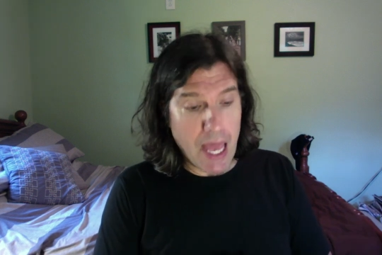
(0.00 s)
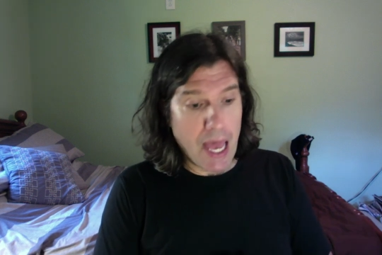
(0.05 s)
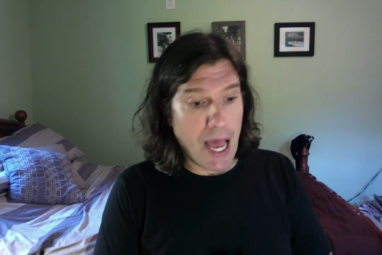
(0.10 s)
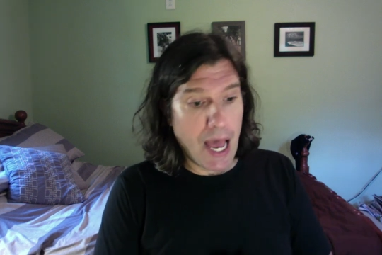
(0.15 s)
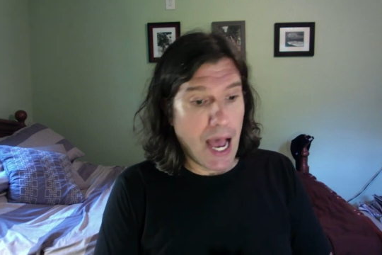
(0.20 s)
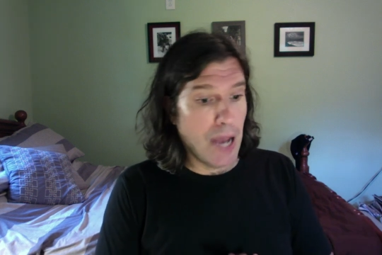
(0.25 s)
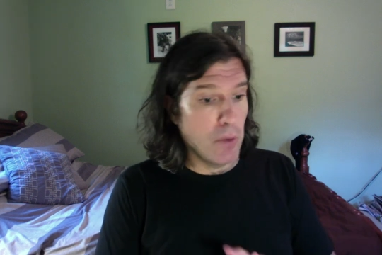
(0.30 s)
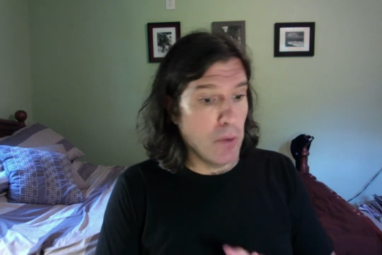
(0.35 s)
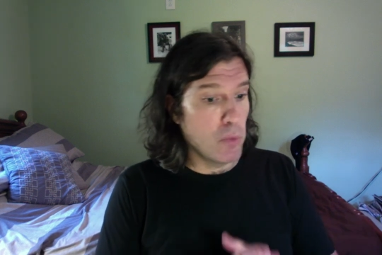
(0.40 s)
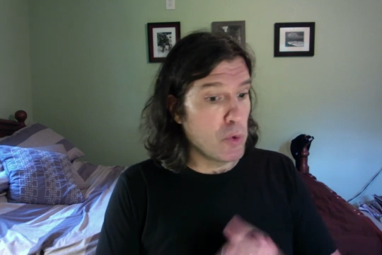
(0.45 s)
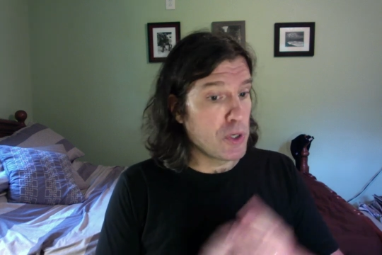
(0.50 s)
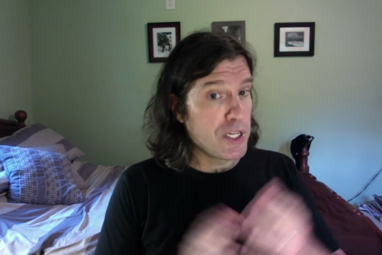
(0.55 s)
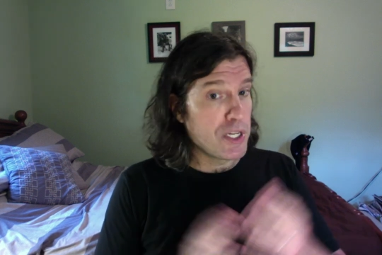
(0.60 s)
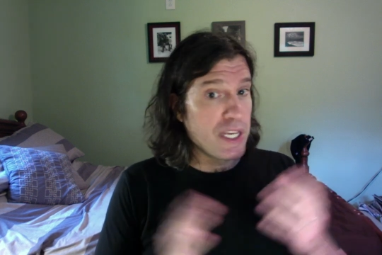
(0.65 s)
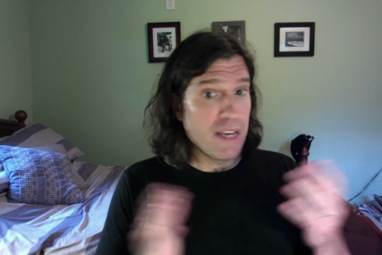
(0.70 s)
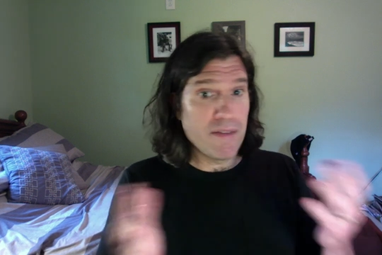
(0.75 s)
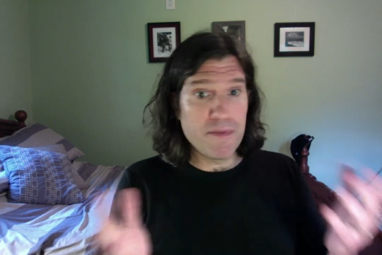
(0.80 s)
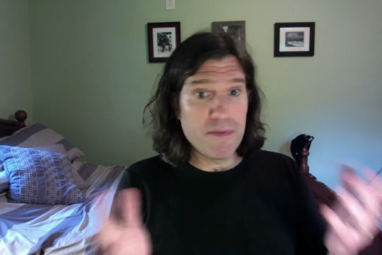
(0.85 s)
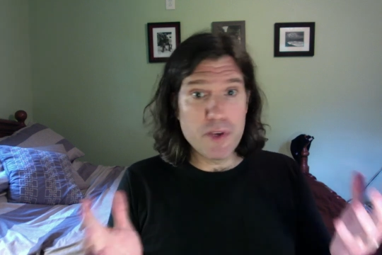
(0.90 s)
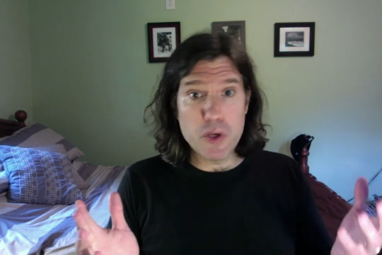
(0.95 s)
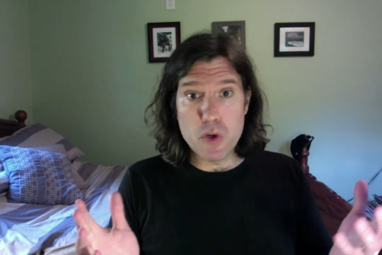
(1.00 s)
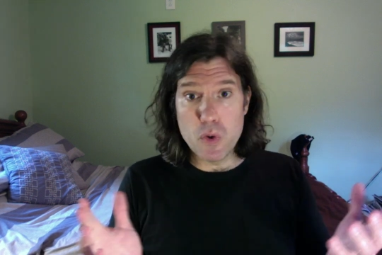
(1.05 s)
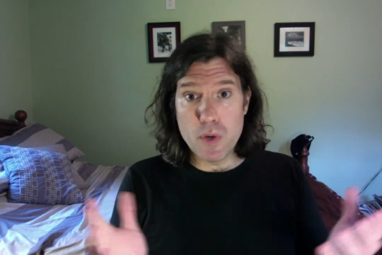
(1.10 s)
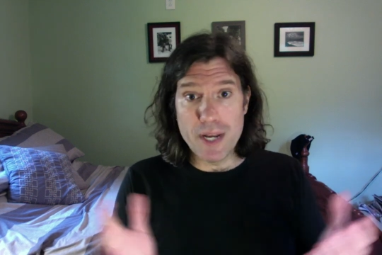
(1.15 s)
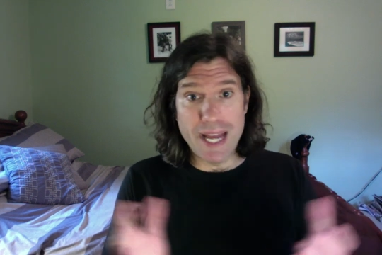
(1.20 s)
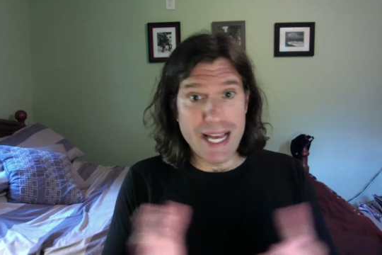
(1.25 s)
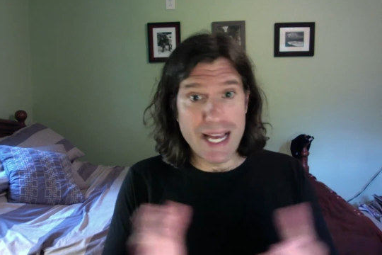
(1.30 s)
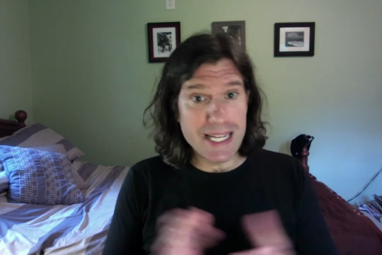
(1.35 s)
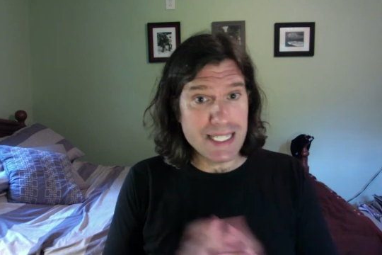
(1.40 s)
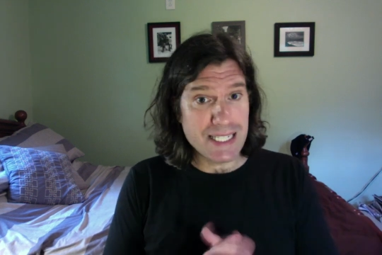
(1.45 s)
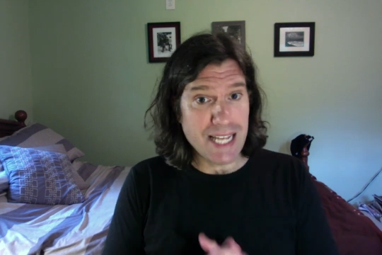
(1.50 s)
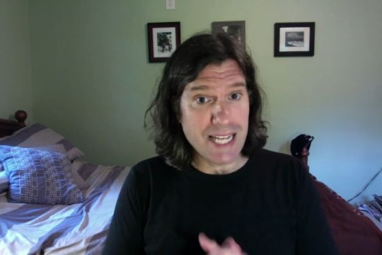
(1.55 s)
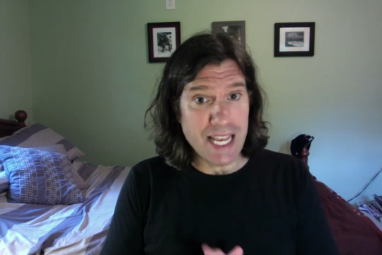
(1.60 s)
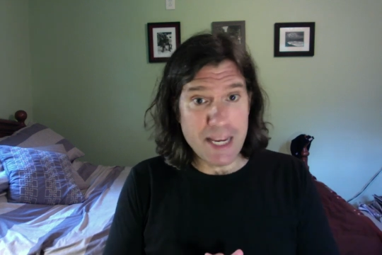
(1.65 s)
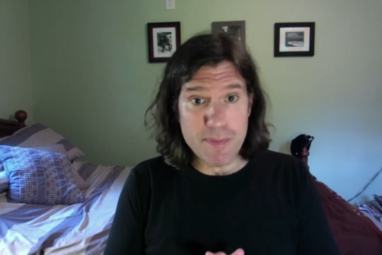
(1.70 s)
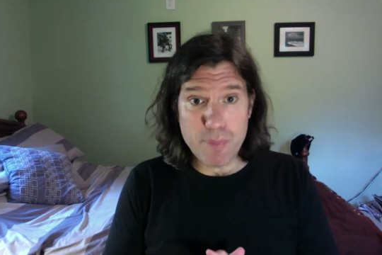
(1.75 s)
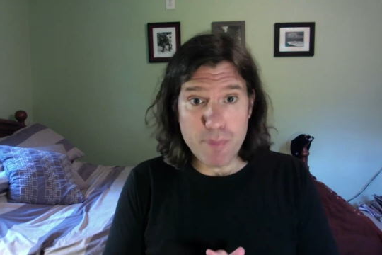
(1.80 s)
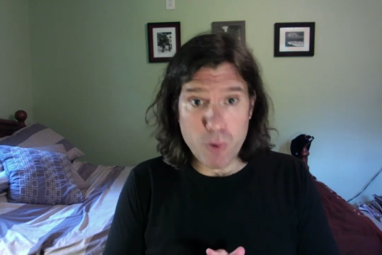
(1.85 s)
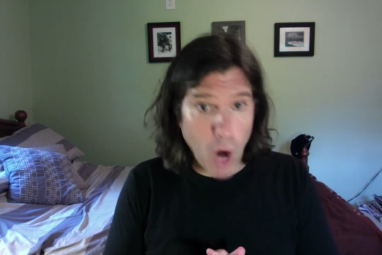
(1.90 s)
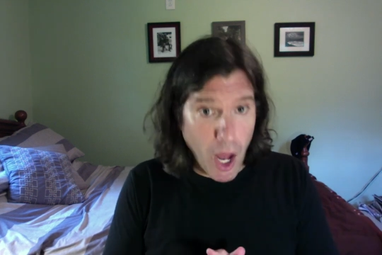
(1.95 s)
I will give you an essay
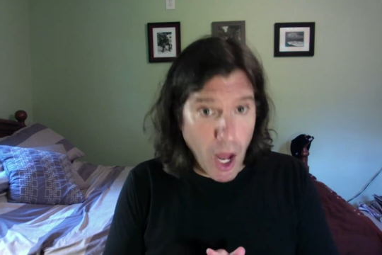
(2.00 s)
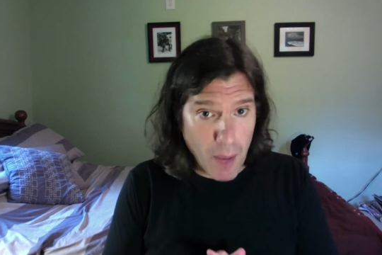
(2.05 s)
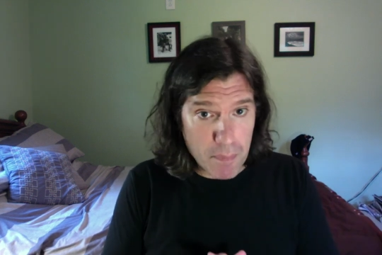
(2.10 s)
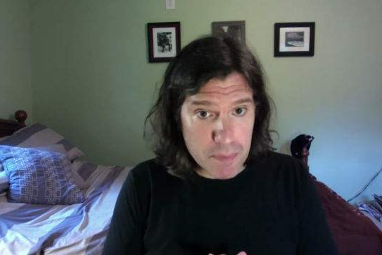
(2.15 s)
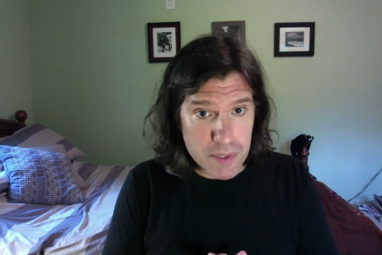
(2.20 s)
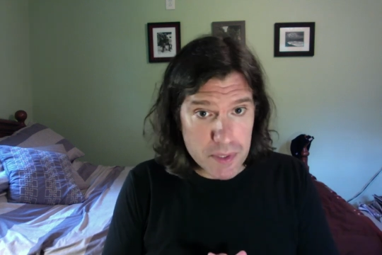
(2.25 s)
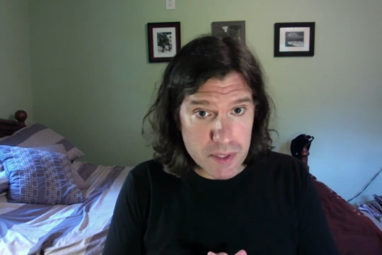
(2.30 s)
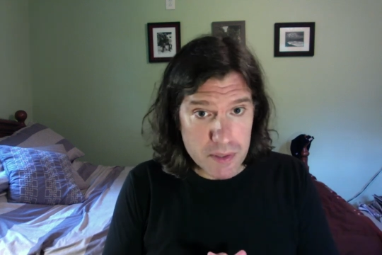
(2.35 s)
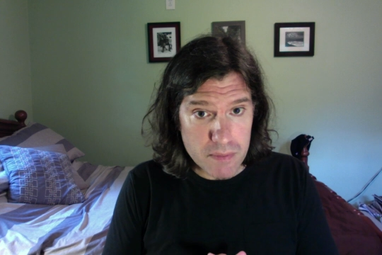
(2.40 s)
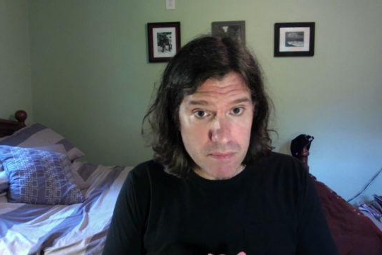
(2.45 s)
prompt,